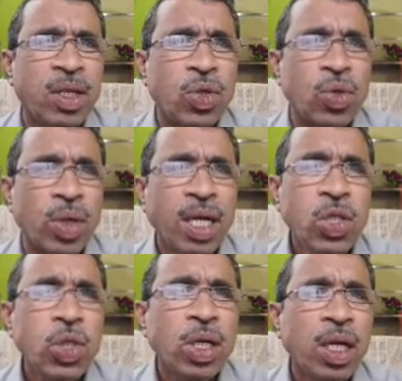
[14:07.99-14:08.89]

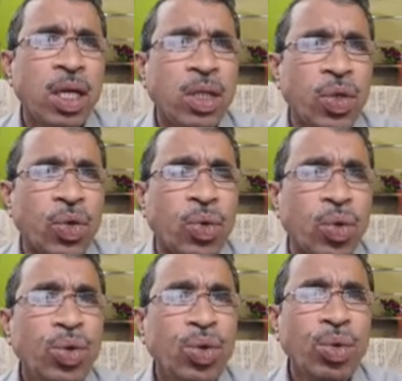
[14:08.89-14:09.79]
Students, you
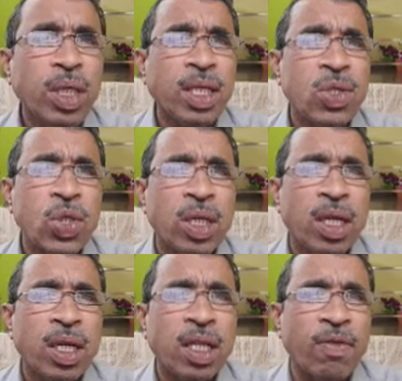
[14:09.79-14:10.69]
go through the
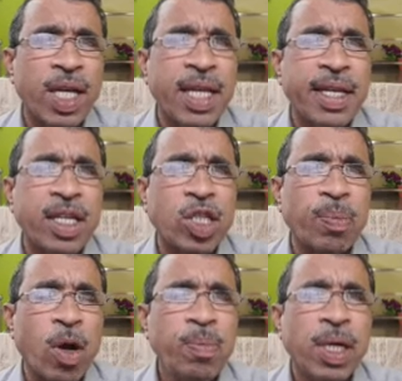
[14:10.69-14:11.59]
various
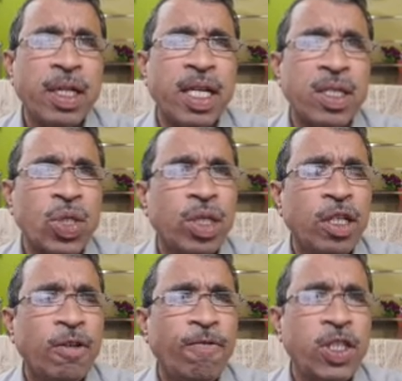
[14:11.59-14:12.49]
properties
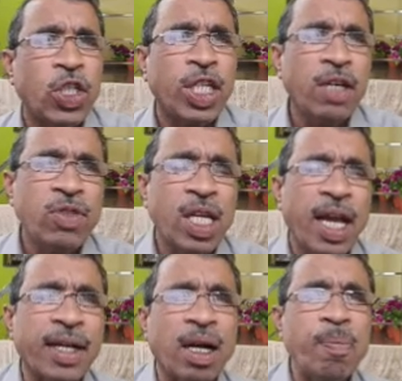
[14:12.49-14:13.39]
which gives
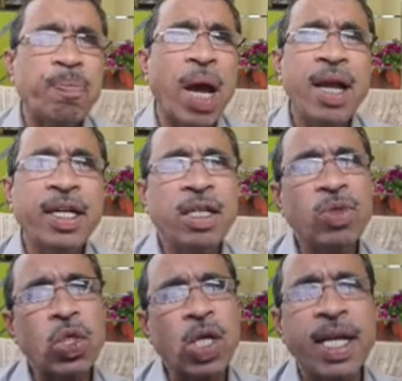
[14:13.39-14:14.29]
a comparative
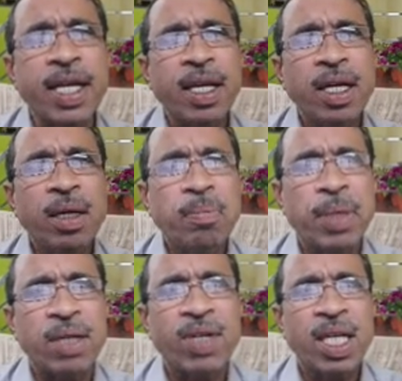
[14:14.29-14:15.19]
study
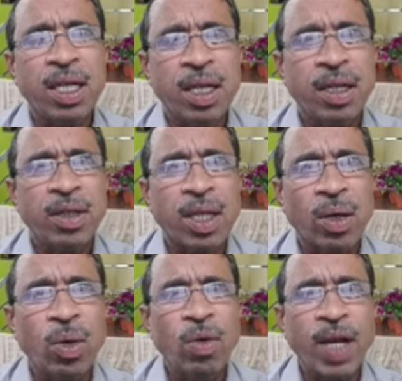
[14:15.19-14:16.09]
between the
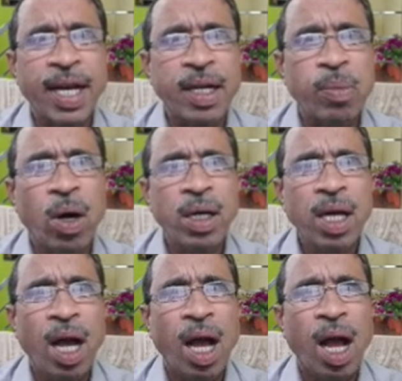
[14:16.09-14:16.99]
covalent bond
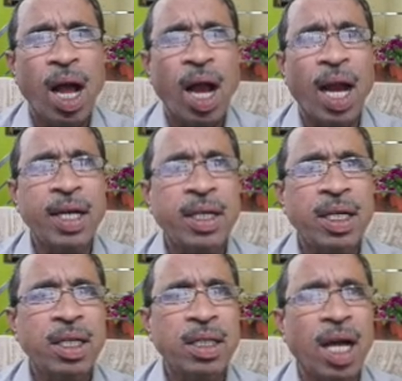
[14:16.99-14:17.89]
and
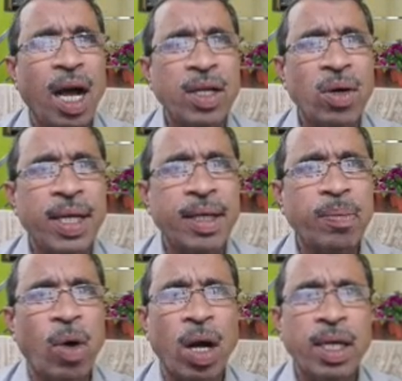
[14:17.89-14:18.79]
the ionic
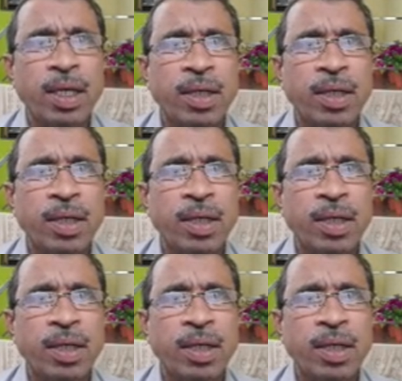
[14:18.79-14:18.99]
bond.